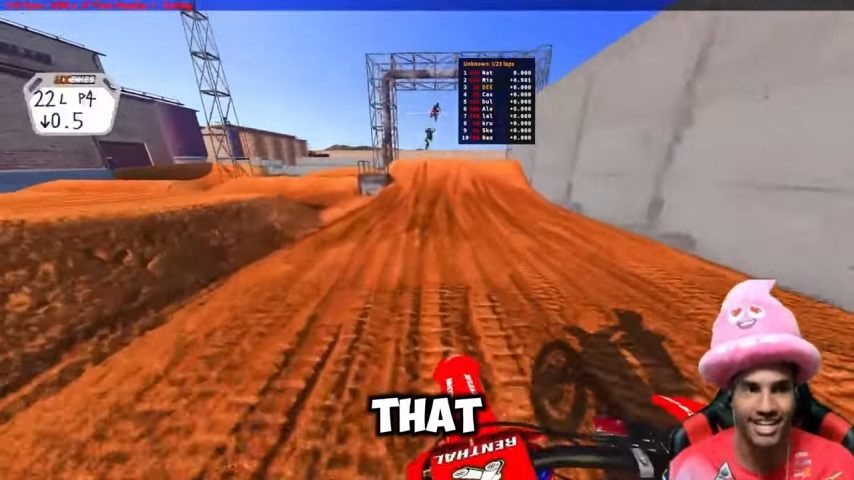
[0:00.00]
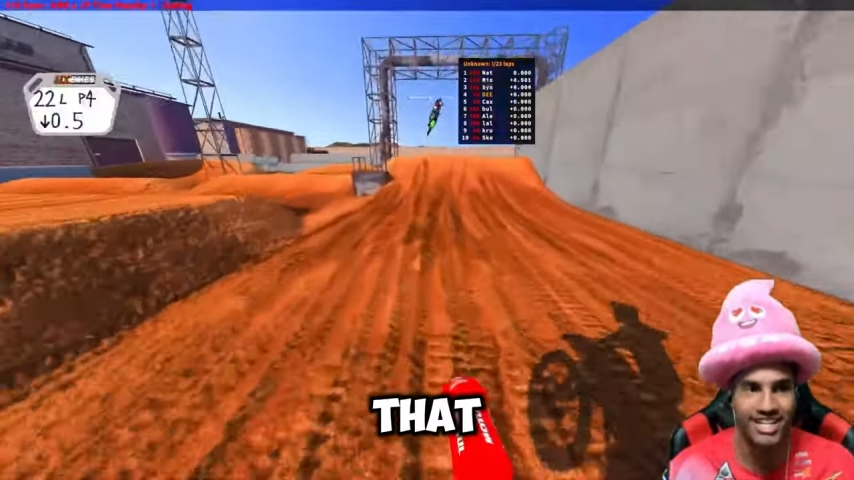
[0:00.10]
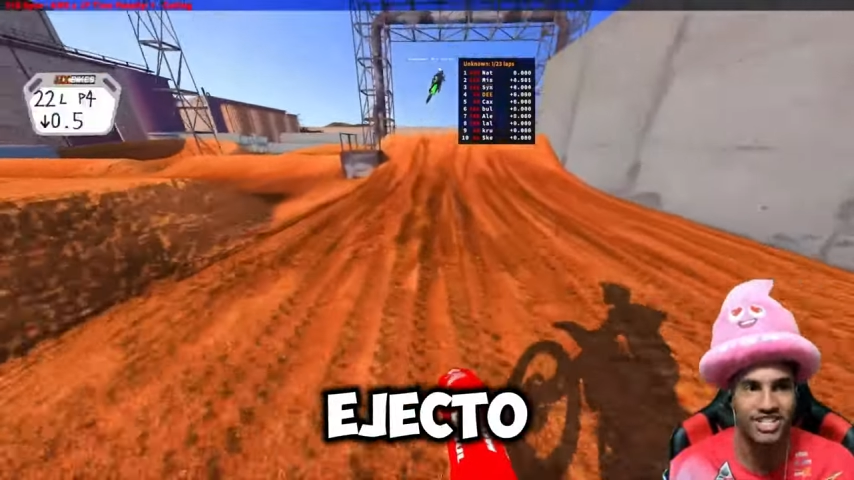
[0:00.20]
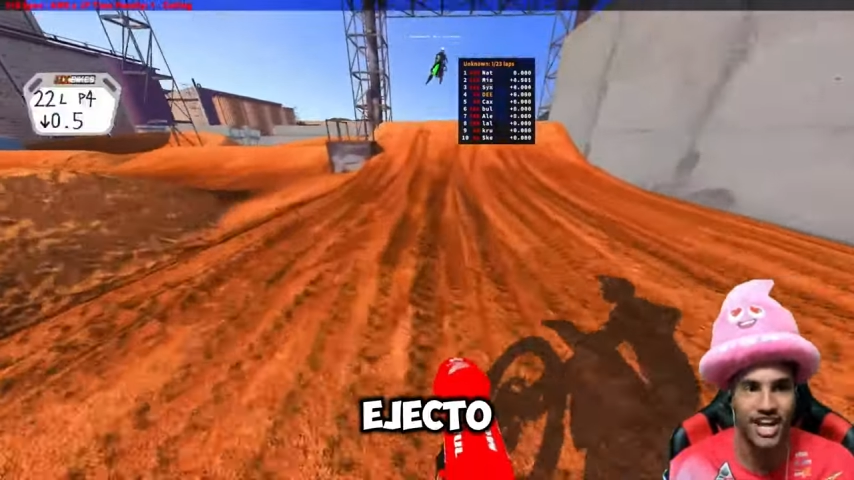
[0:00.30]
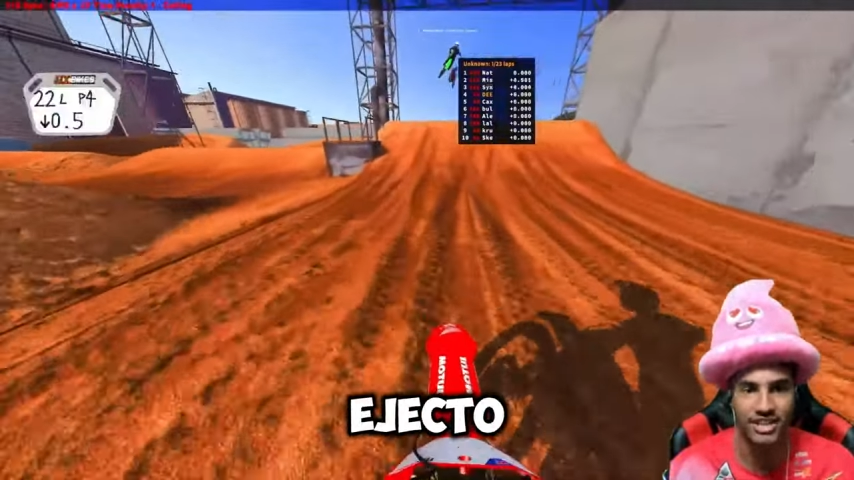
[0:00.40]

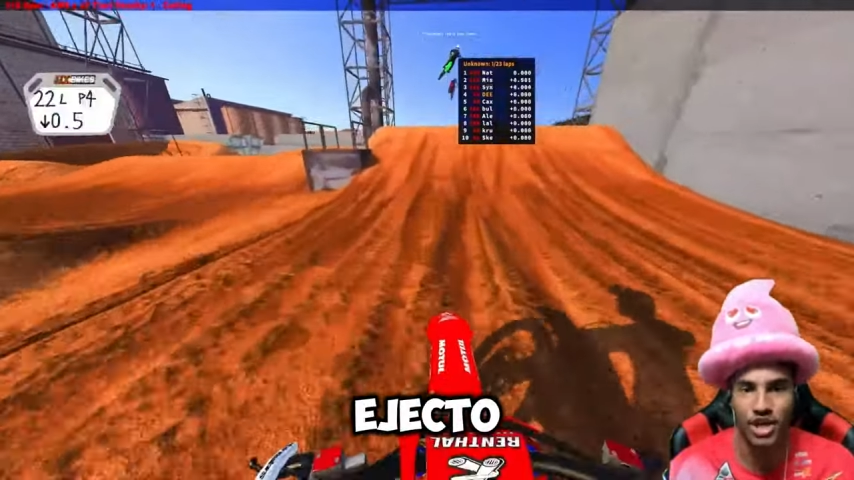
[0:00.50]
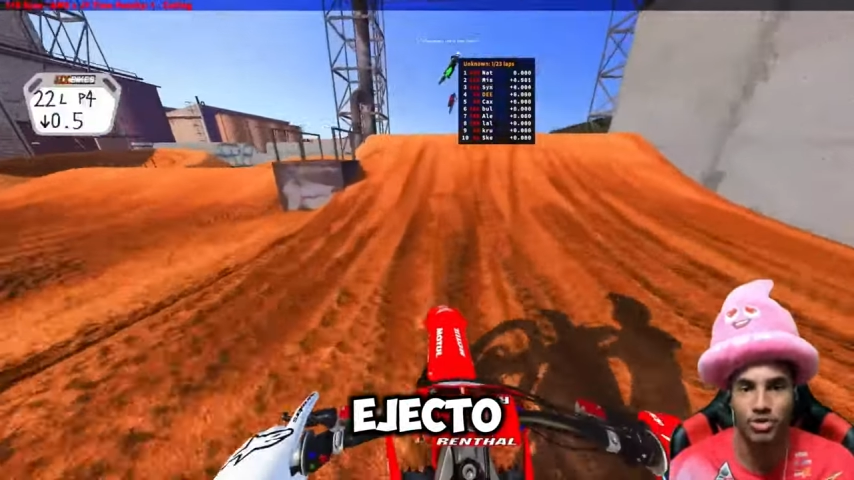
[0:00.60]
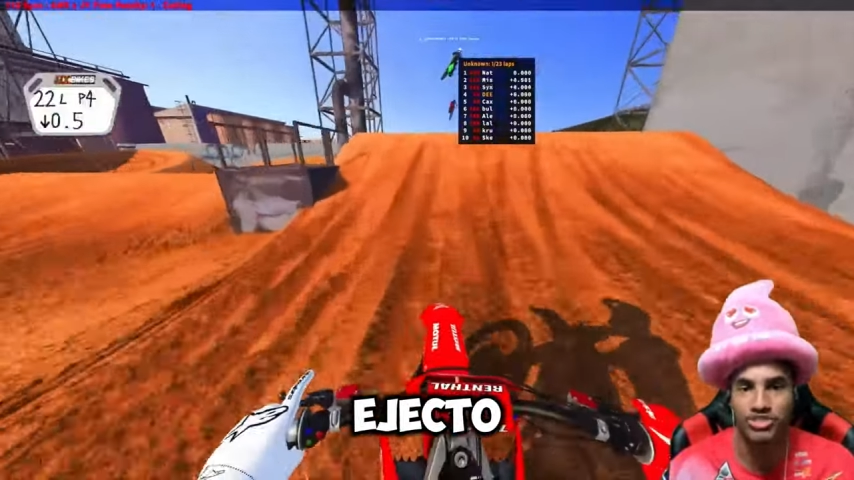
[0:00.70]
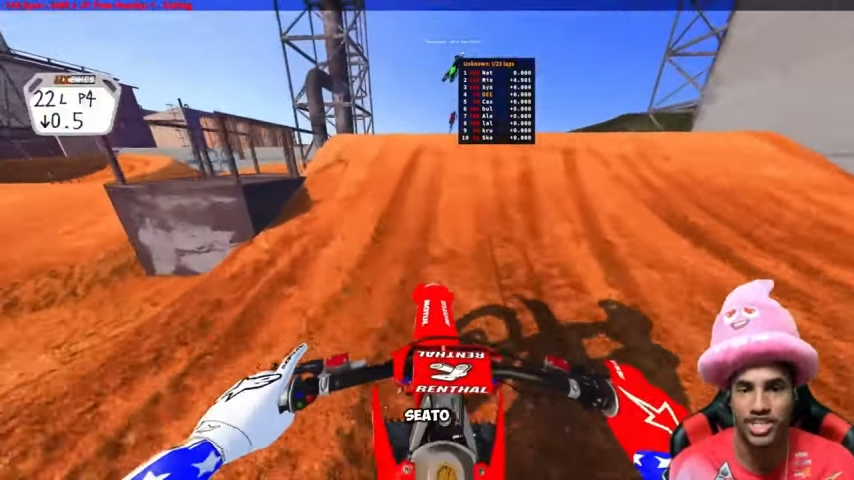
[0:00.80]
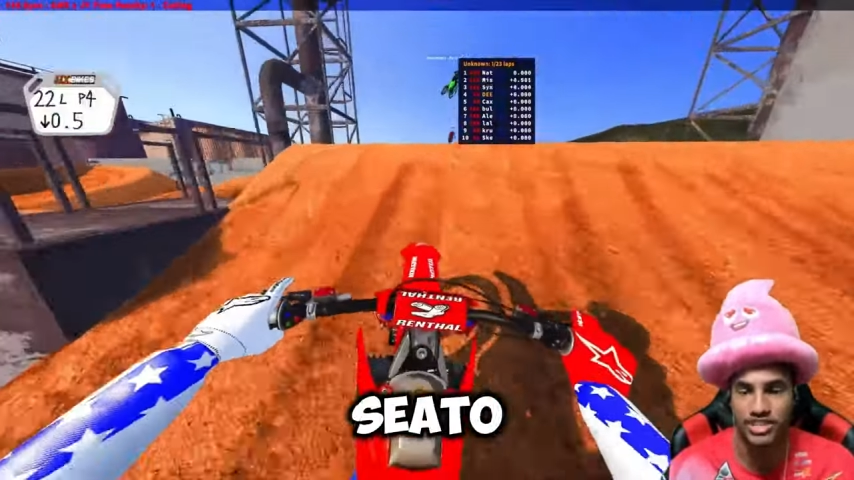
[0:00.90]

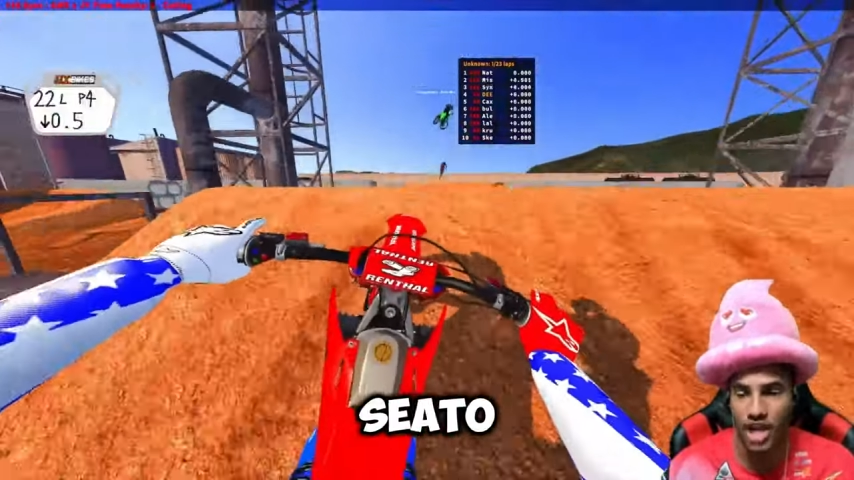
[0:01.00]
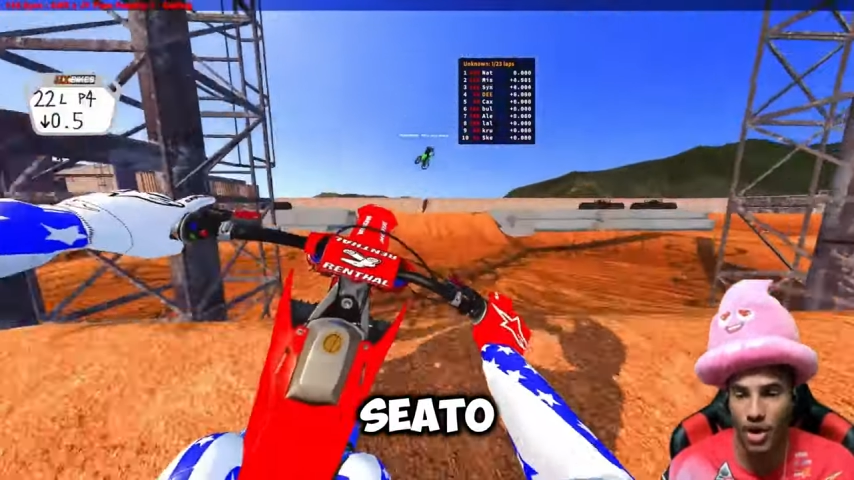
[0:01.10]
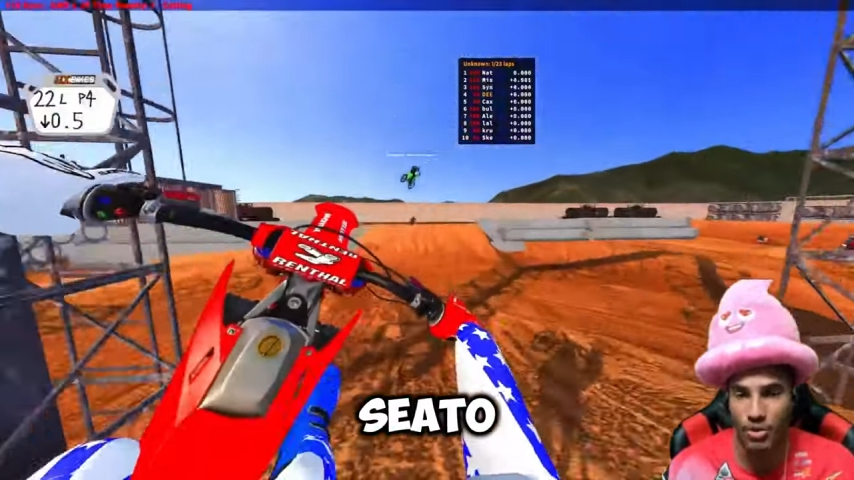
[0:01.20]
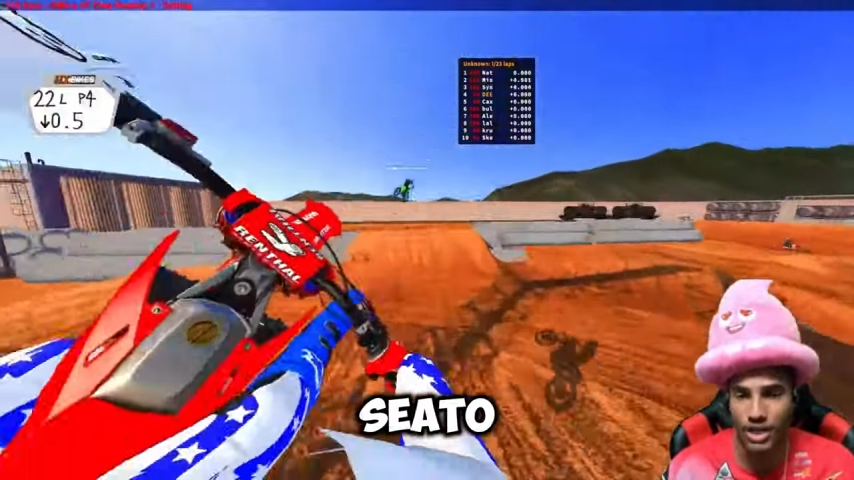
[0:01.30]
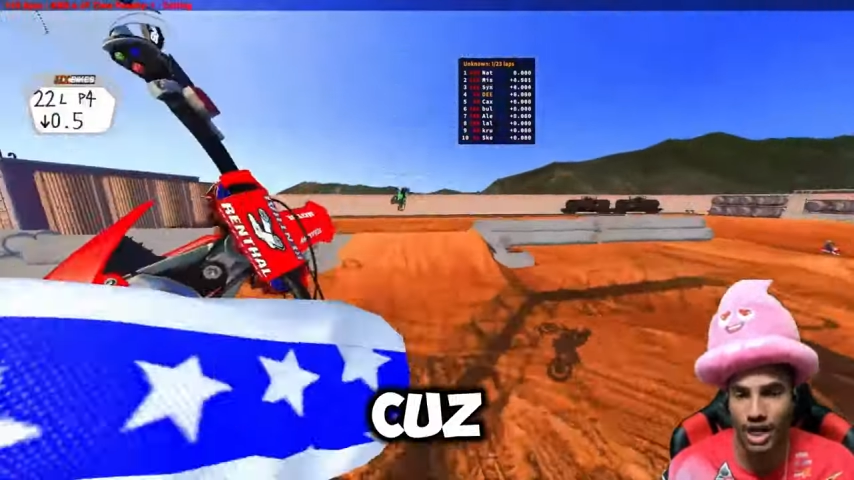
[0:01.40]
ejecto
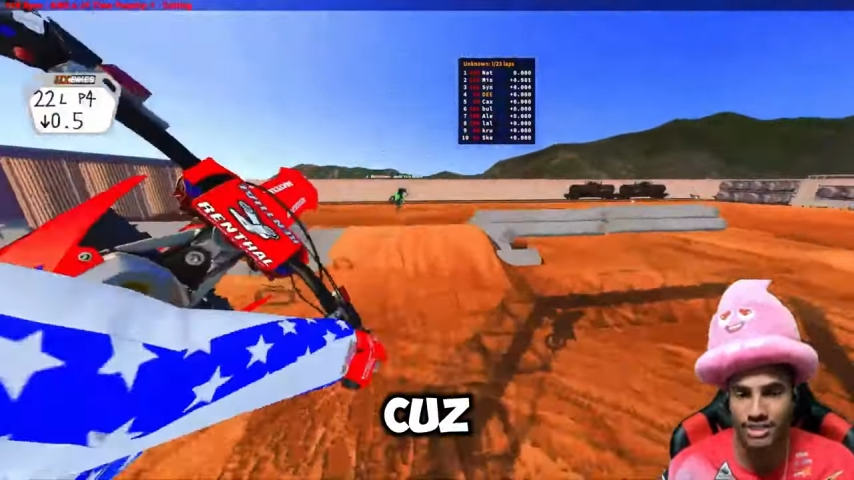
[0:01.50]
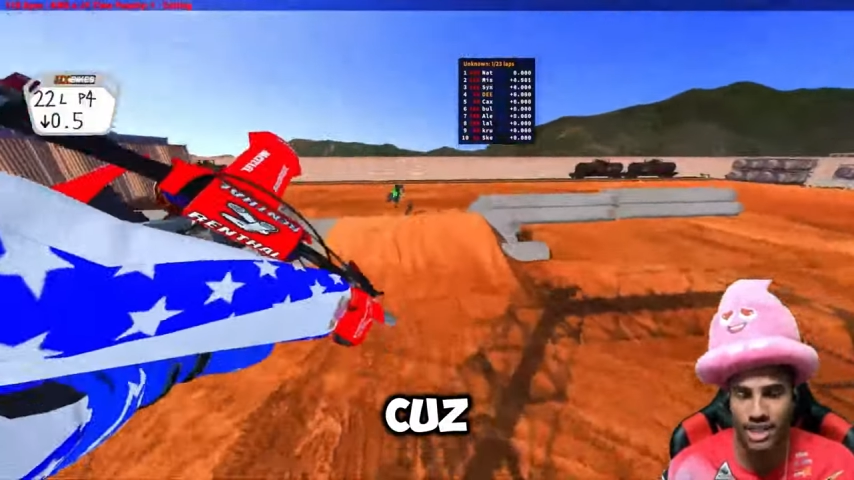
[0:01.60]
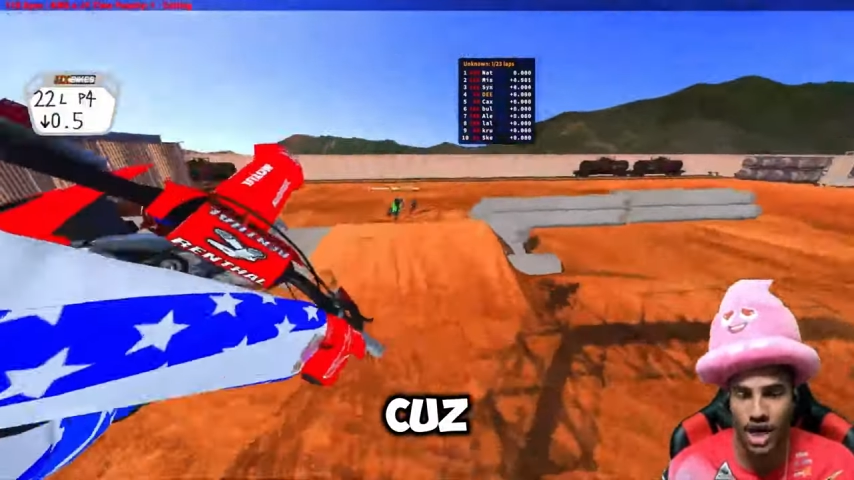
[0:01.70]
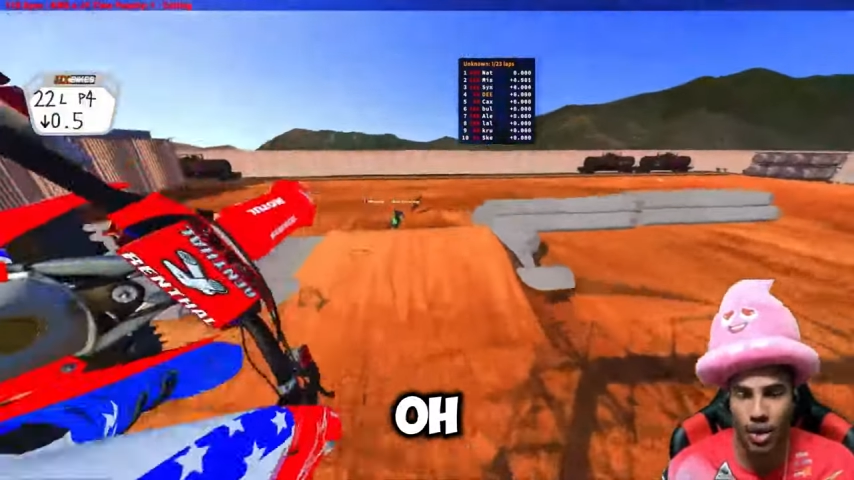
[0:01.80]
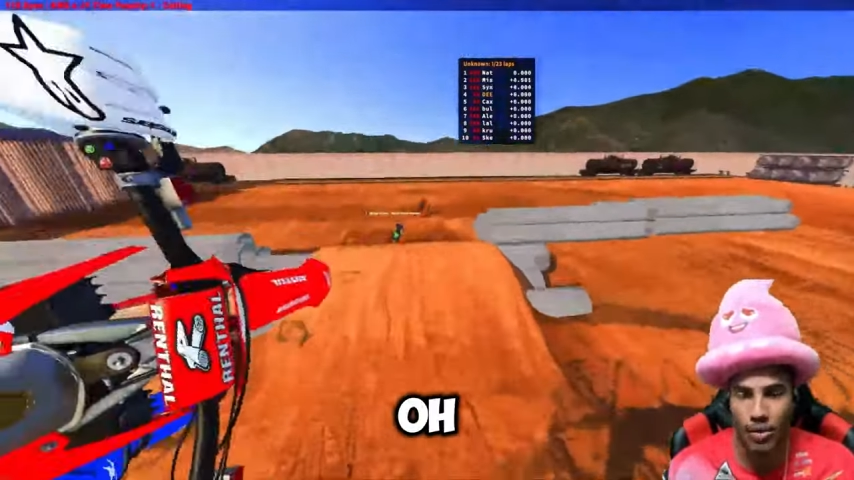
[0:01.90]
cito
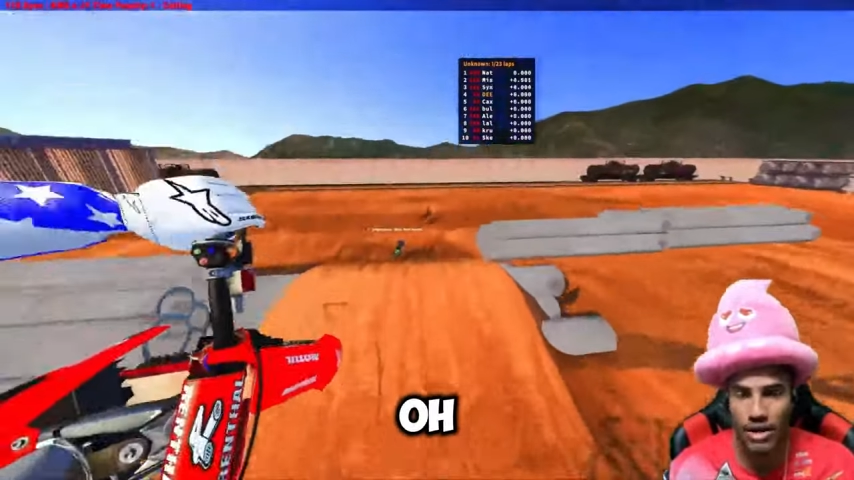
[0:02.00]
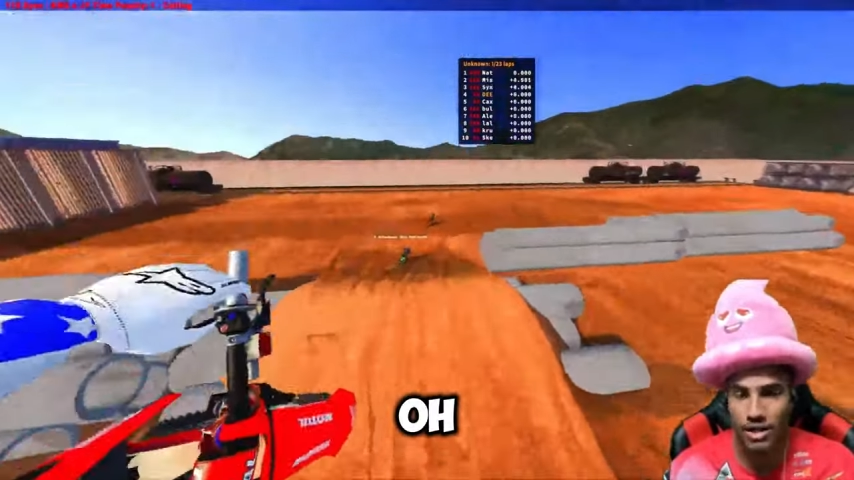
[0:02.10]
cuzzo.